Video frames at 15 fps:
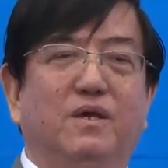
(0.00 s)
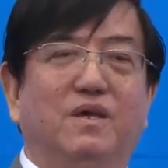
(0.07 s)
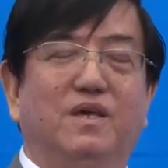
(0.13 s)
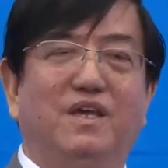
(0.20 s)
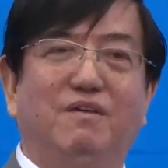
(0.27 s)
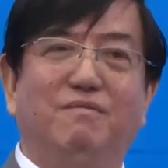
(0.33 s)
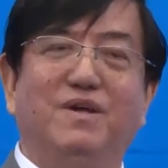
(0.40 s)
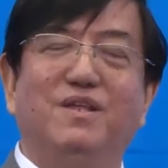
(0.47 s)

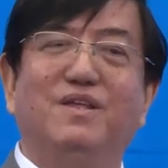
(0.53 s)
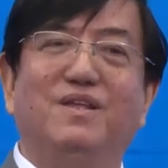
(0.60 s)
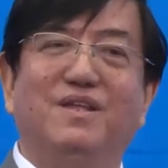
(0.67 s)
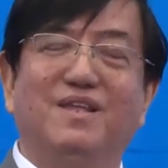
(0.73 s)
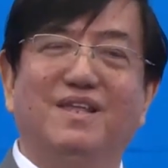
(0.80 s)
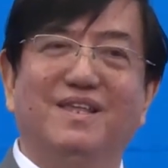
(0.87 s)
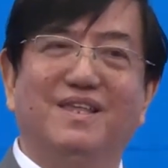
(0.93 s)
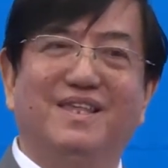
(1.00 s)
even
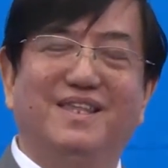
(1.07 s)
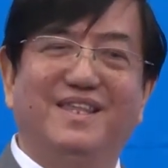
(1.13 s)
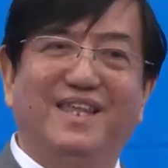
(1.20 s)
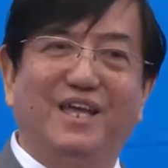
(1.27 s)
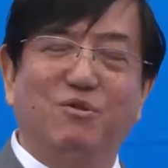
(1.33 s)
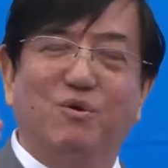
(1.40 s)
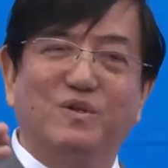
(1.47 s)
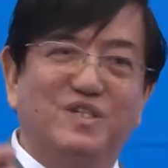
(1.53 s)

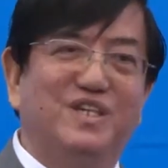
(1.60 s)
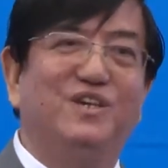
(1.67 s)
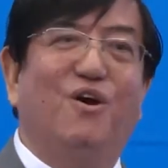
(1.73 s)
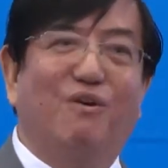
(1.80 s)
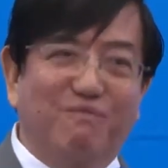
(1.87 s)
they don't see your